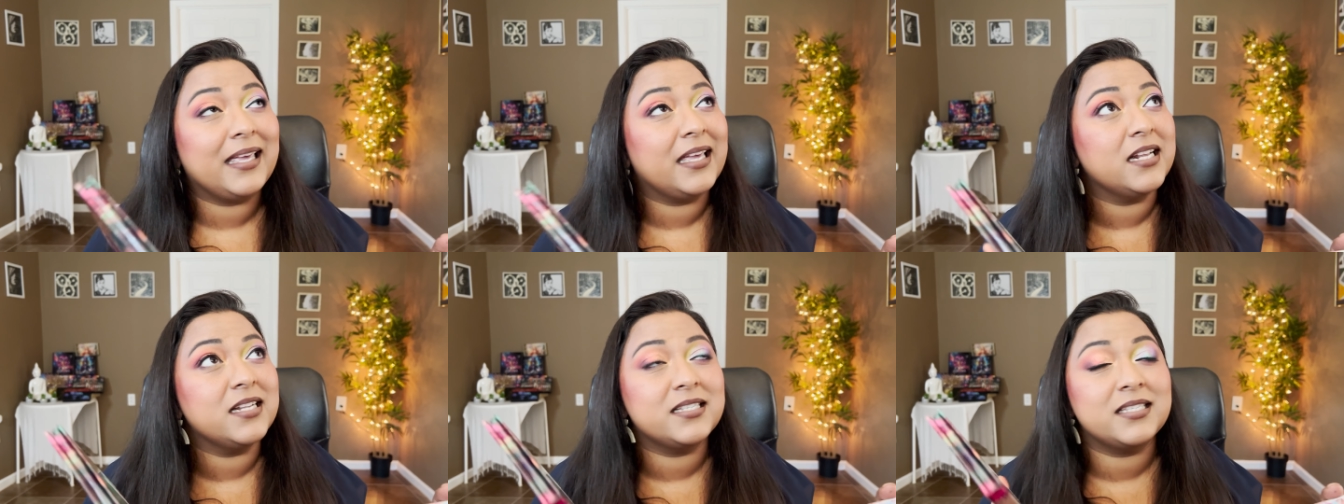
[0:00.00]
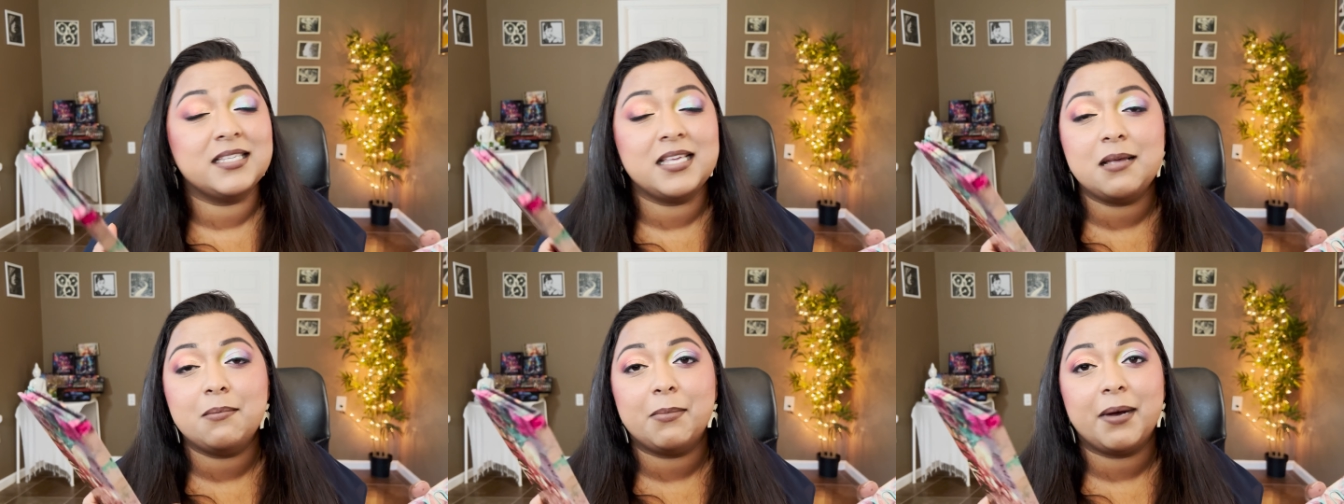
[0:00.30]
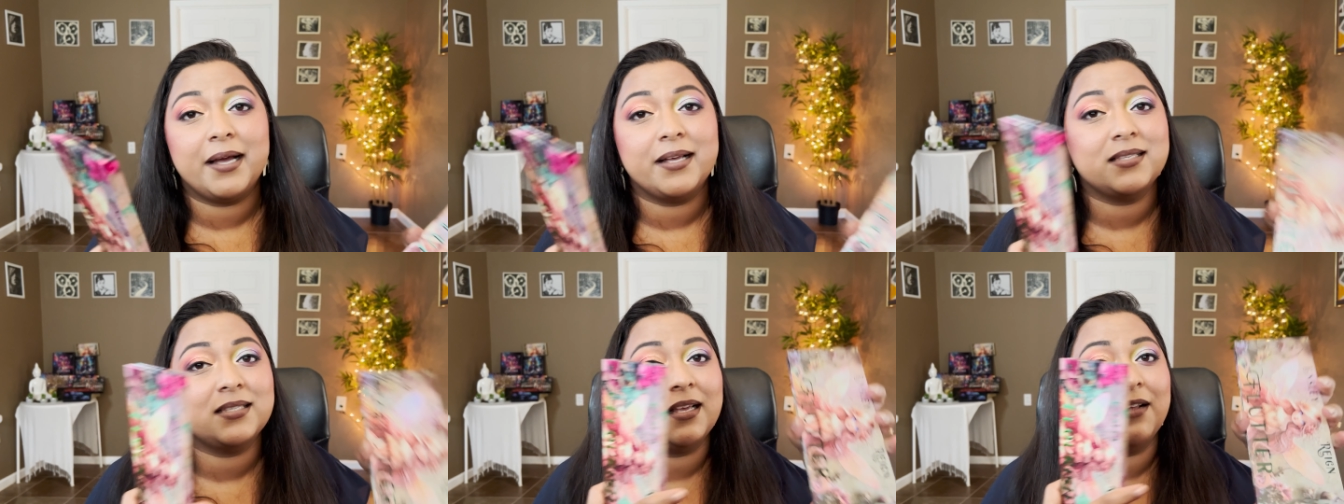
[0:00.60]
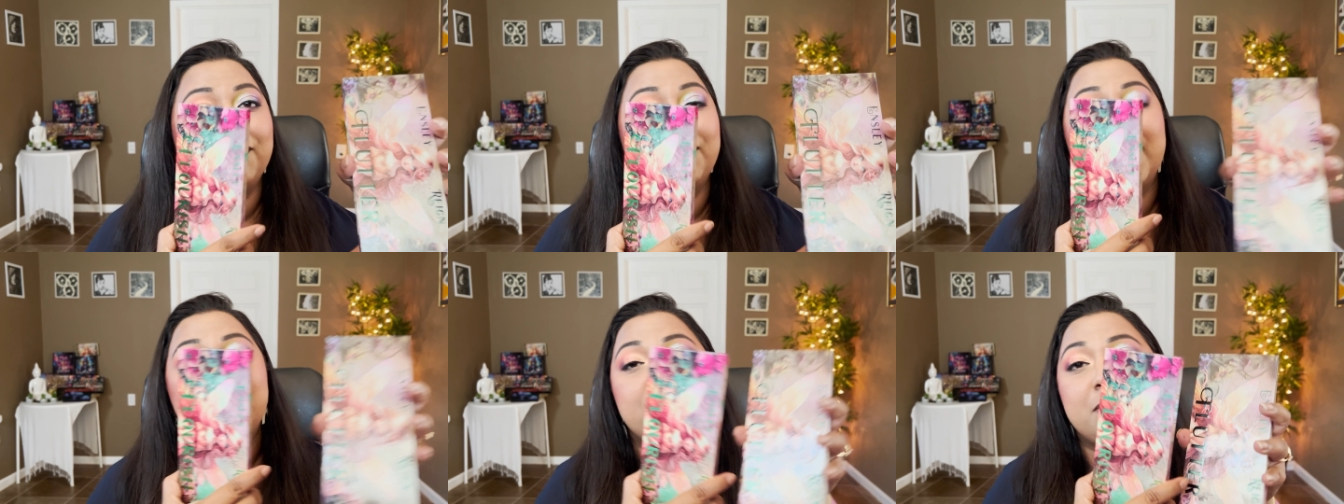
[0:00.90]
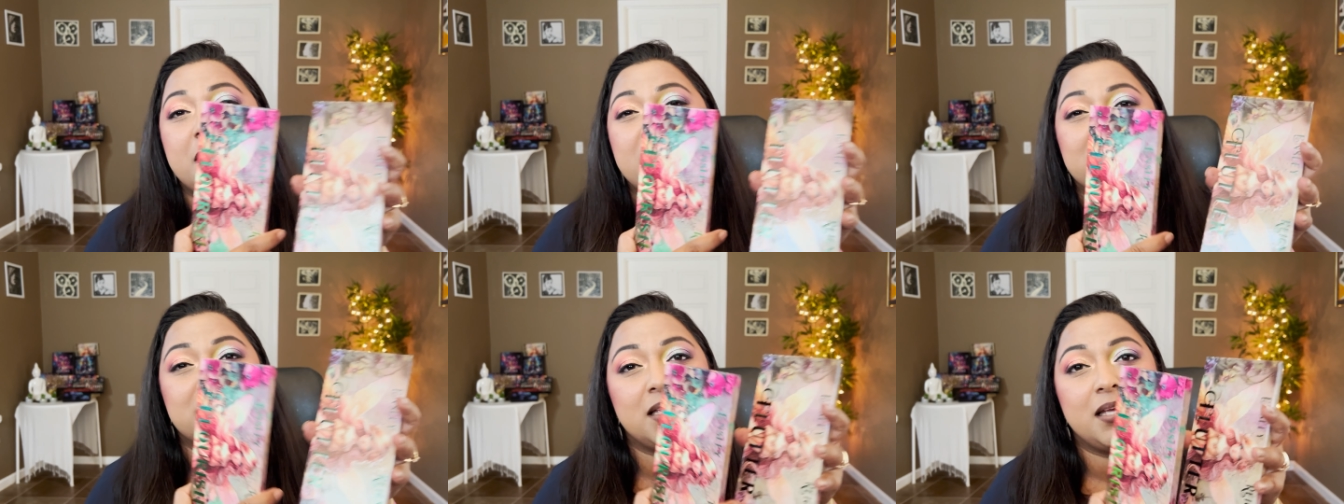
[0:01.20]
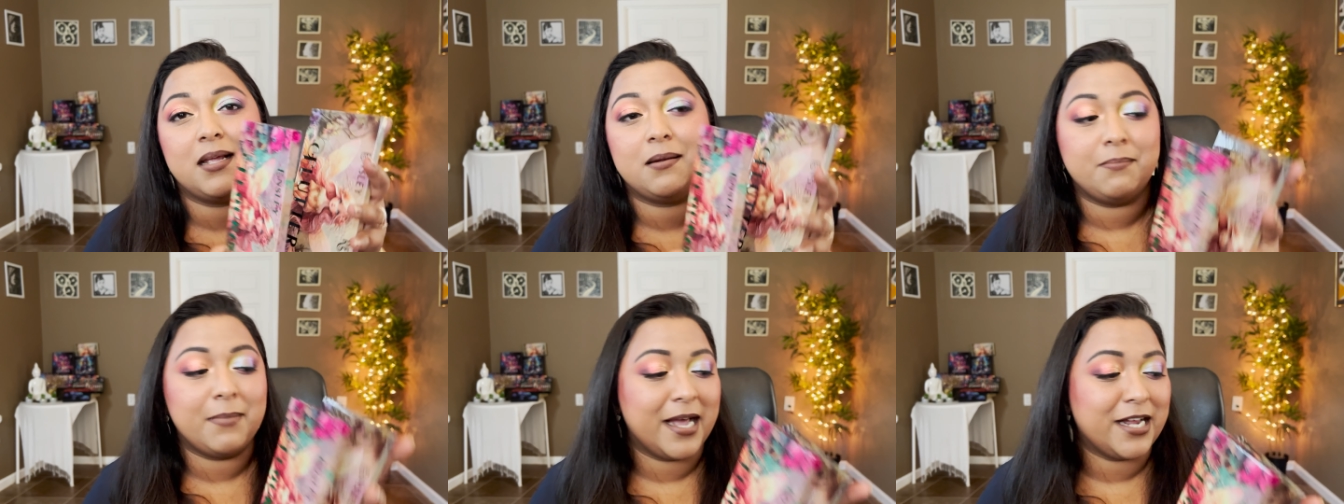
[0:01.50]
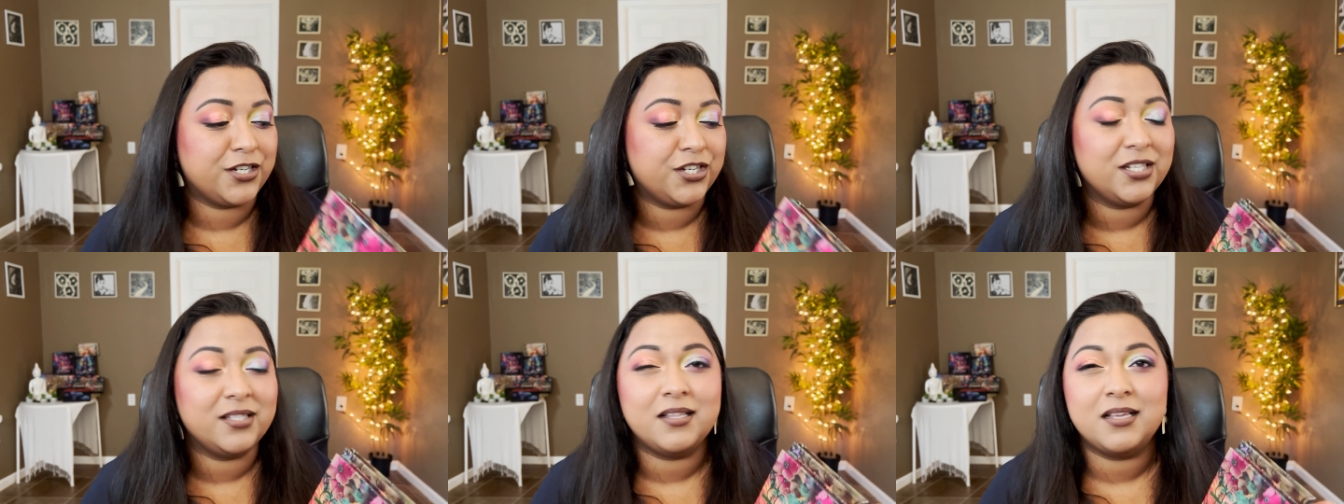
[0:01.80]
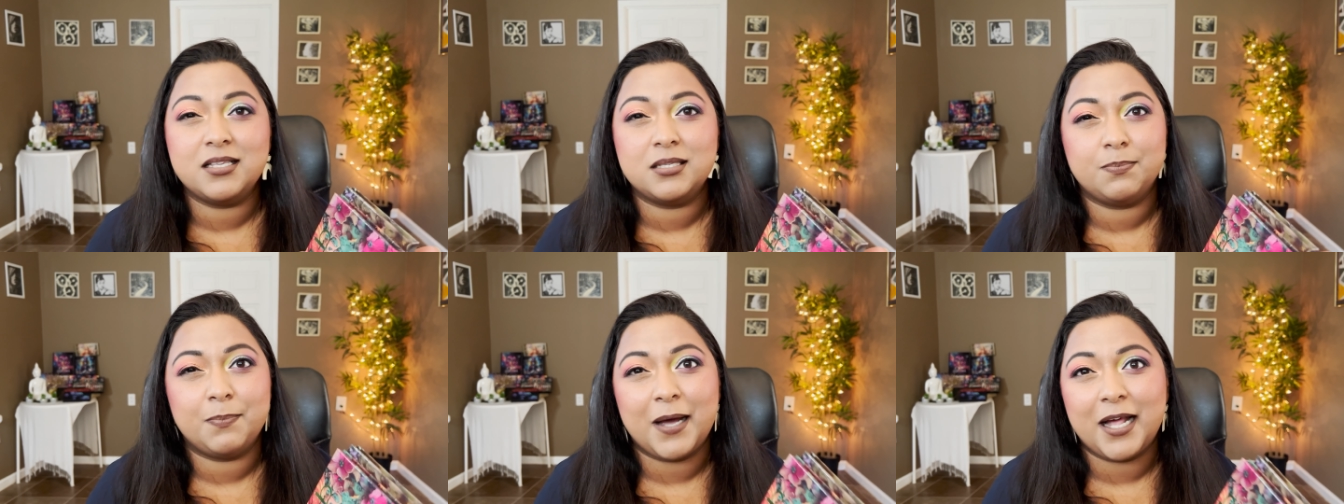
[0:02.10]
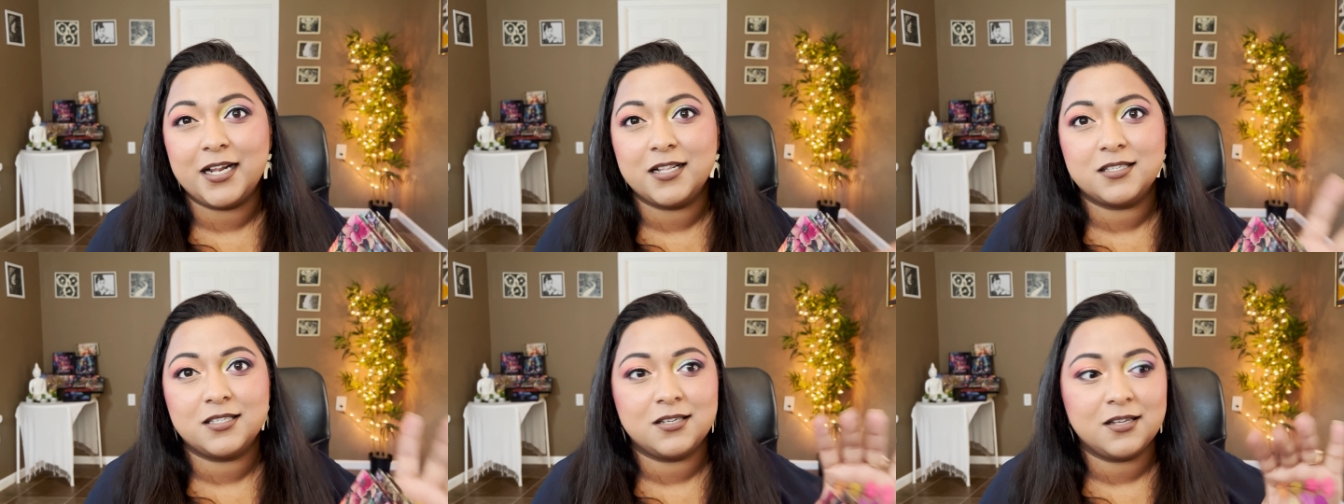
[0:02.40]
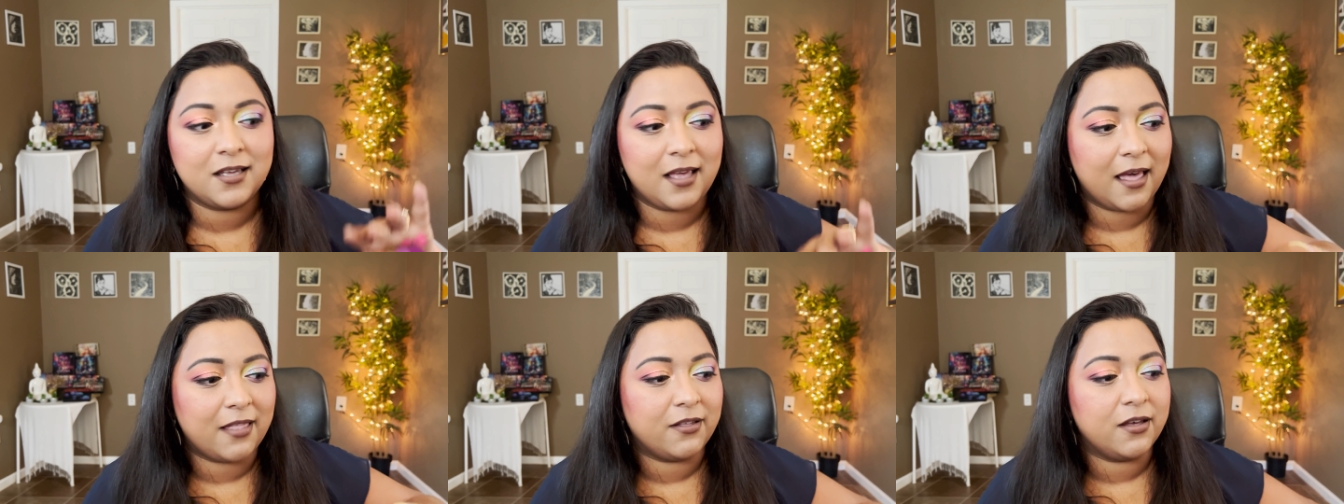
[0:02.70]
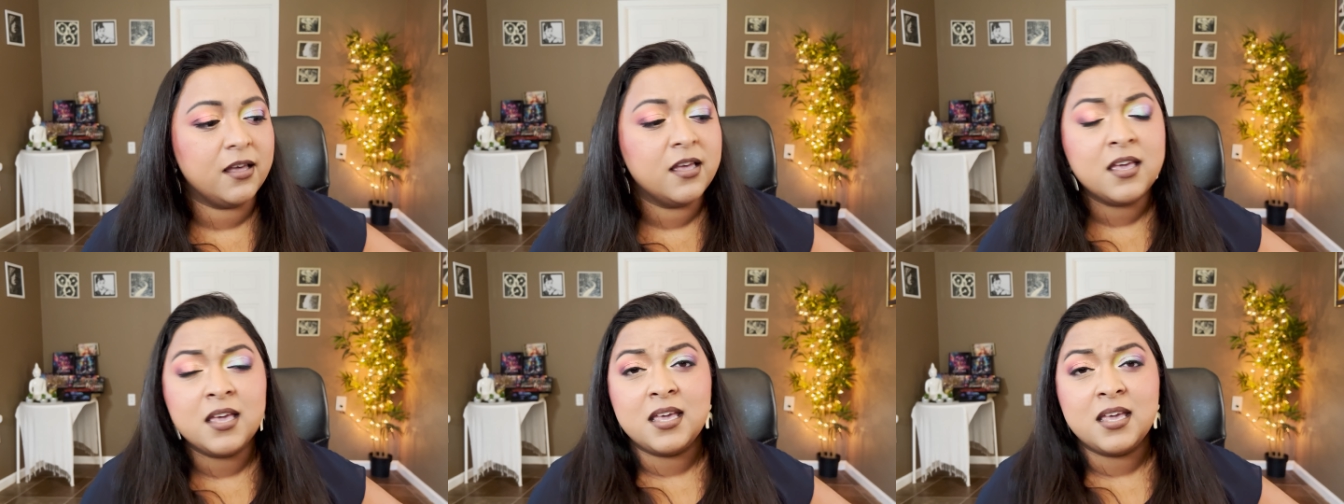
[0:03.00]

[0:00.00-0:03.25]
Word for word: can see myself like mixing and matching these palettes together